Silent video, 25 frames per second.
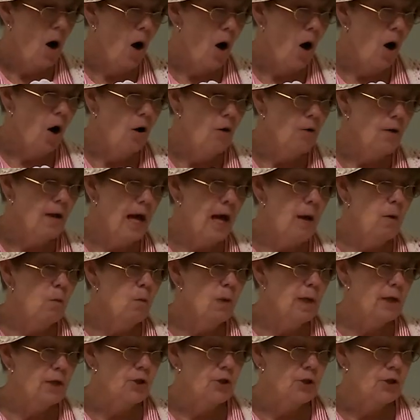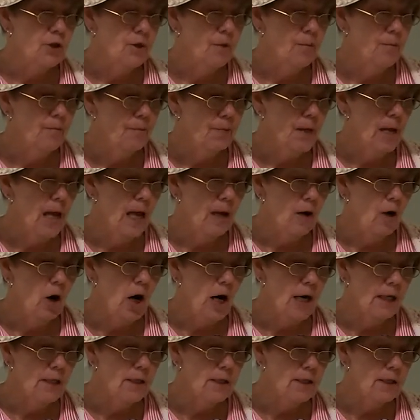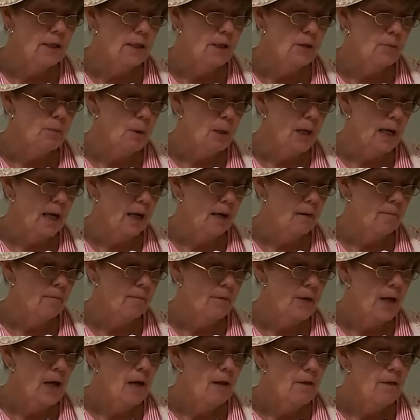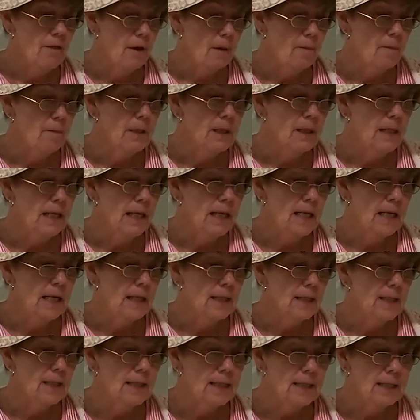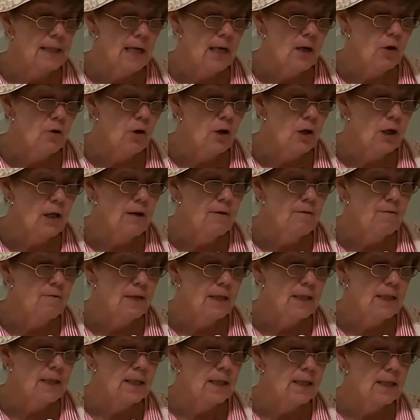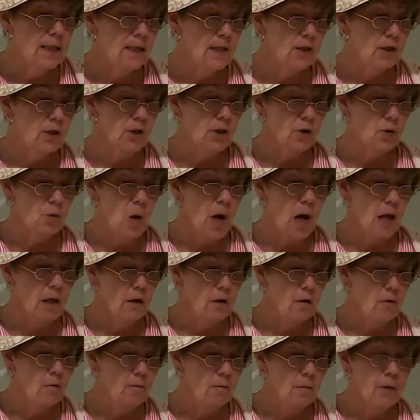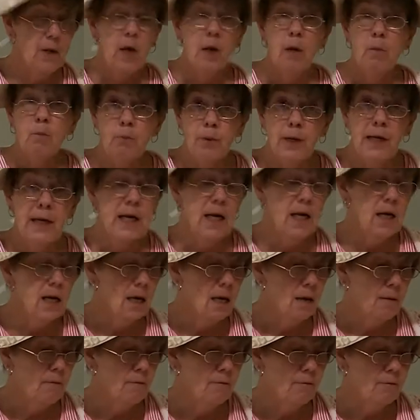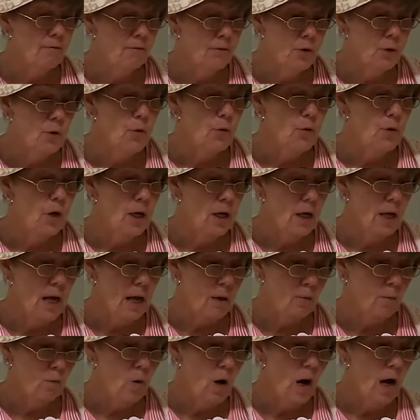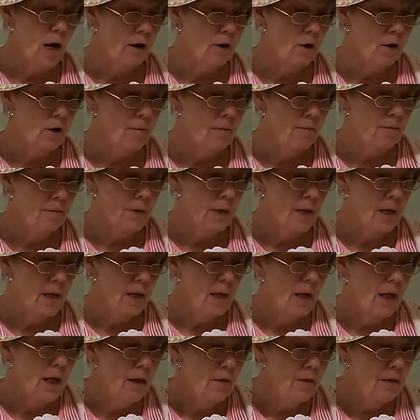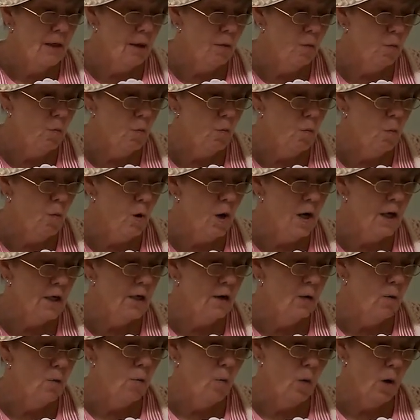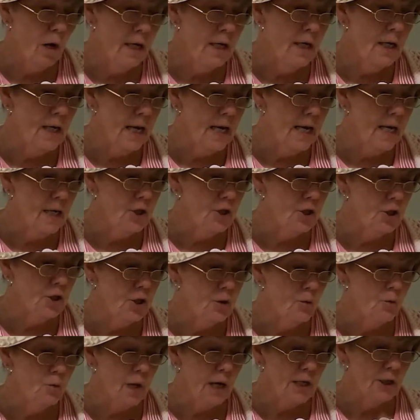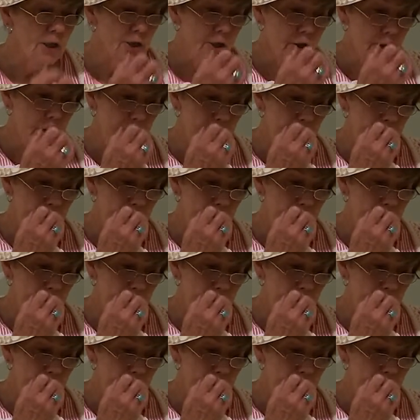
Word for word: All that winter and on to spring, Thumbelina secretly visited the swallow, bringing him food and water. Then what one day she rushed to